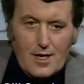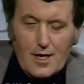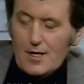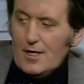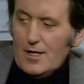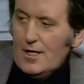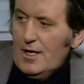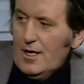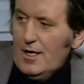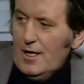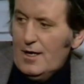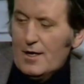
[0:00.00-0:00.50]

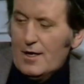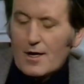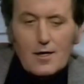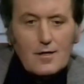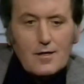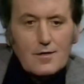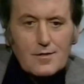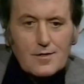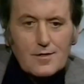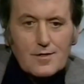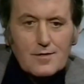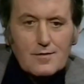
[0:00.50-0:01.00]
They're
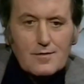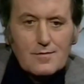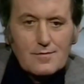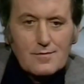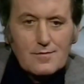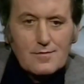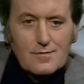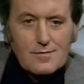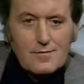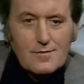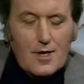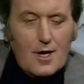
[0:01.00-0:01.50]
heroes,
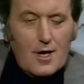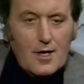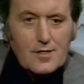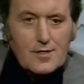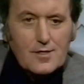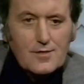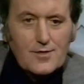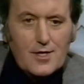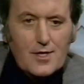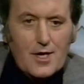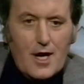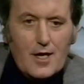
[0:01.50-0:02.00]

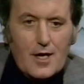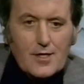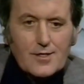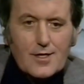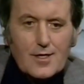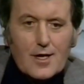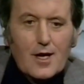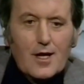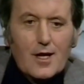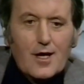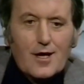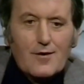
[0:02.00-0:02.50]
not the
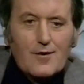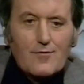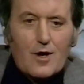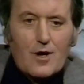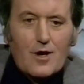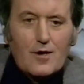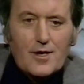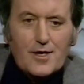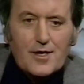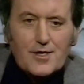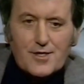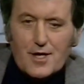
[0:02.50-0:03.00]
nice, clean
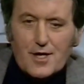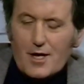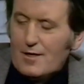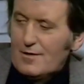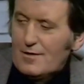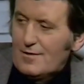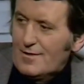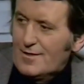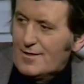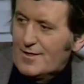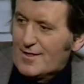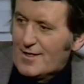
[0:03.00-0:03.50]
Rolling
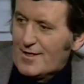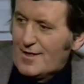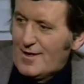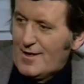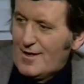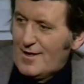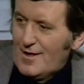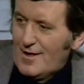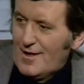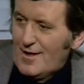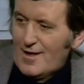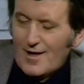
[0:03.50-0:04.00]
Stones.
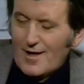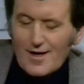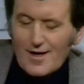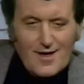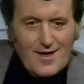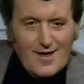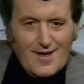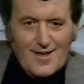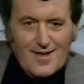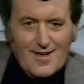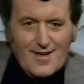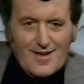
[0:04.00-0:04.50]

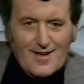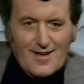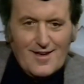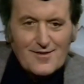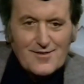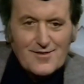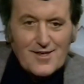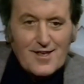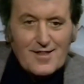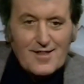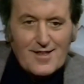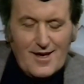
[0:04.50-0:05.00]

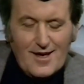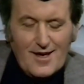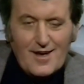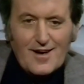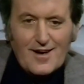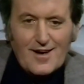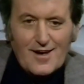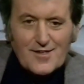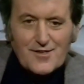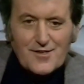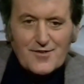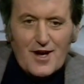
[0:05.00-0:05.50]
You see,
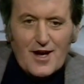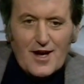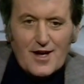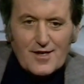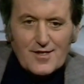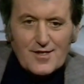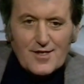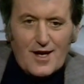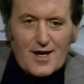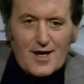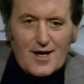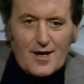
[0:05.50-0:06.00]
they're as
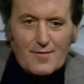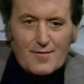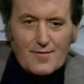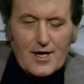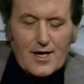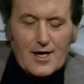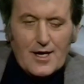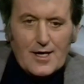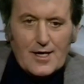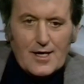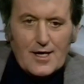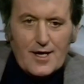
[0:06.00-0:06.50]
drunk as I am.
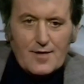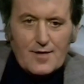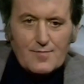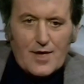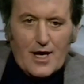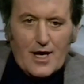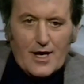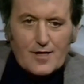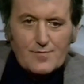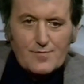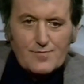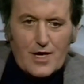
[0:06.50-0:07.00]
They are clean
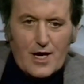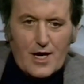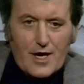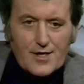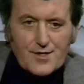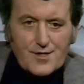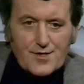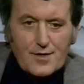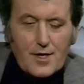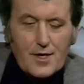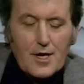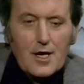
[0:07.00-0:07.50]
by
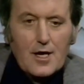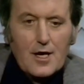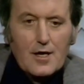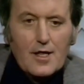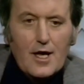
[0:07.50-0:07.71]
comparison.